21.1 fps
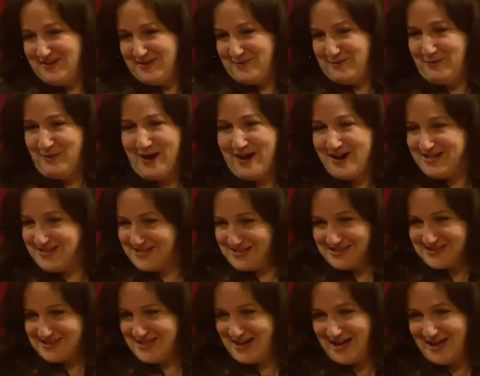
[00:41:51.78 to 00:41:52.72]

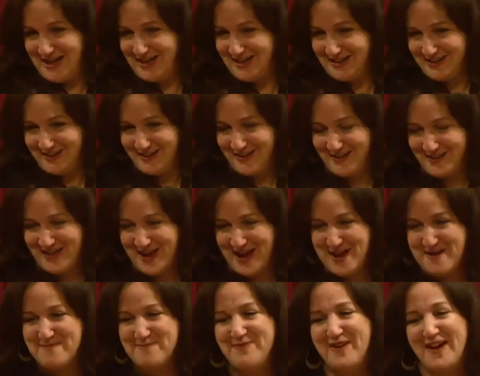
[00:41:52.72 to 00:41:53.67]
rising tide and all
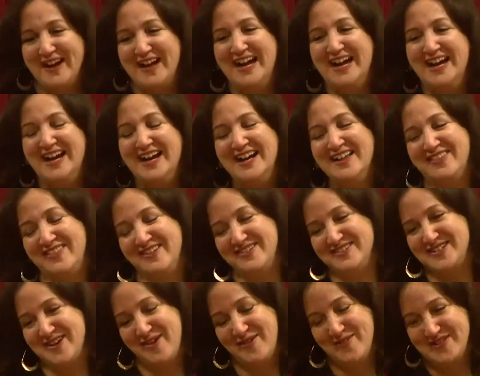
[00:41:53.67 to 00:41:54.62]
that. But
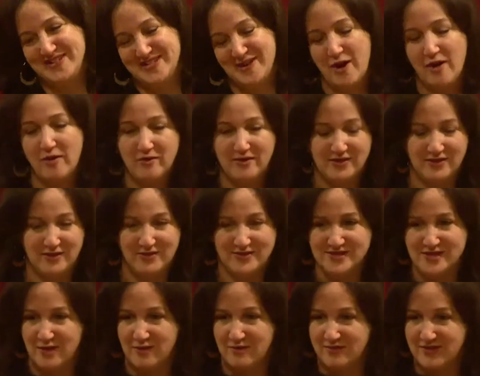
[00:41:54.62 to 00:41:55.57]
there's always,
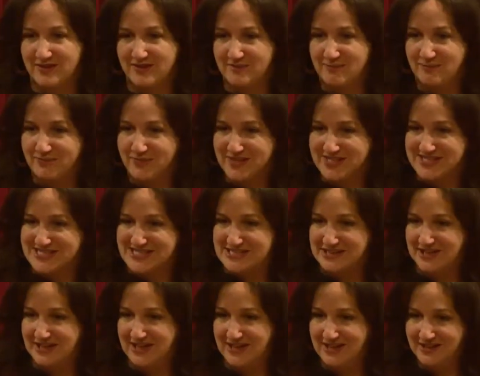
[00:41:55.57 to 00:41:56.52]
the
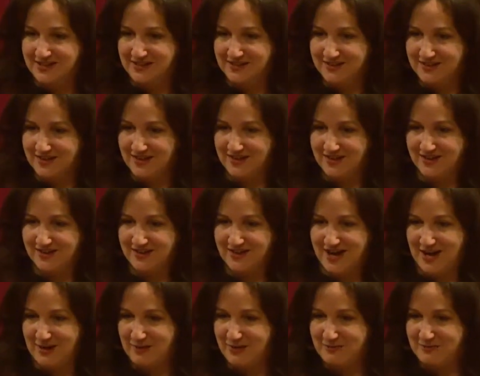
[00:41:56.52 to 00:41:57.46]
slate thing.
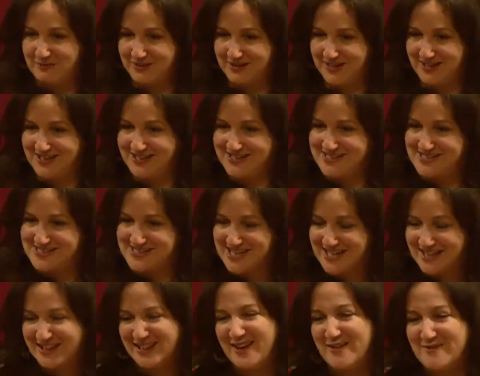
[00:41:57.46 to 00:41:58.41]
I want plates.
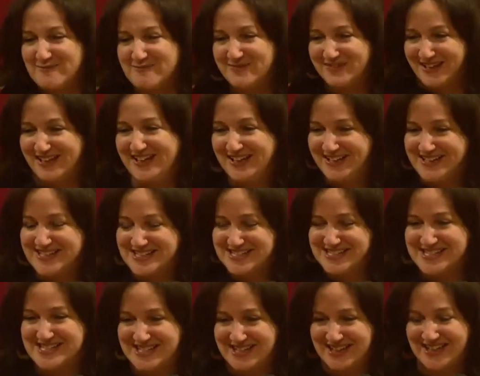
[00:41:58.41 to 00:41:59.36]
I love
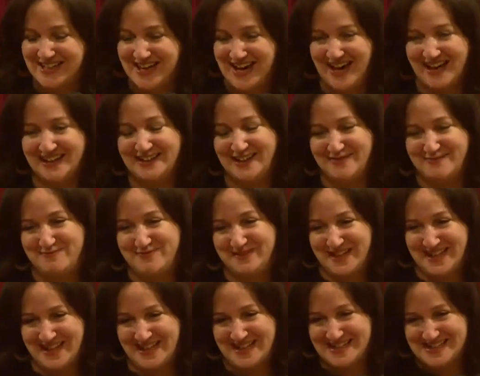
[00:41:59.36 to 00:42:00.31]
plates. I love
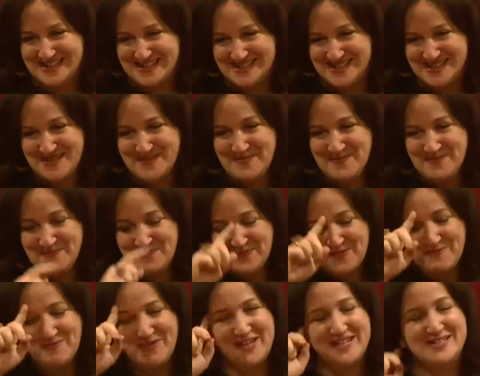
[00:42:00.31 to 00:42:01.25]

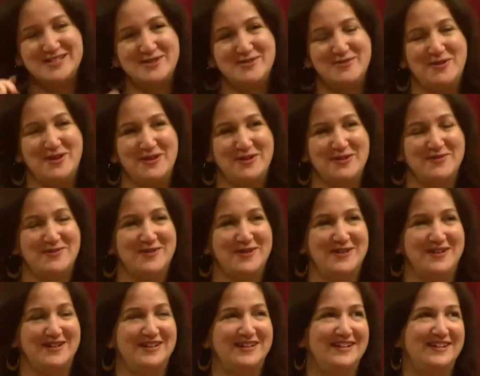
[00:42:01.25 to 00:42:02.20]
plates. Plates are
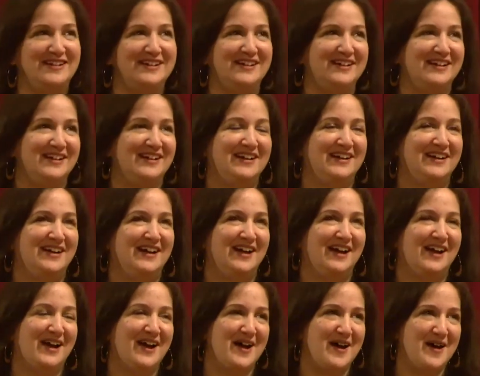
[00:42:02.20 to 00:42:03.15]
wonderful. What
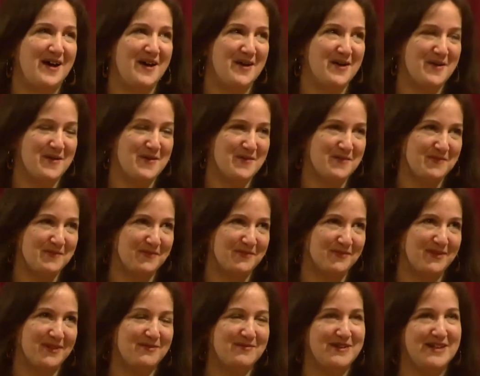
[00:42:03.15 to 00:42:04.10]

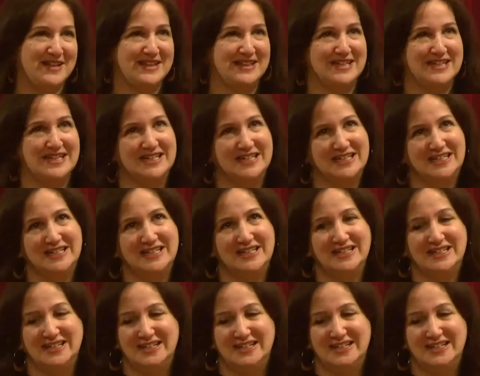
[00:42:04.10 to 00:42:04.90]
am I thinking?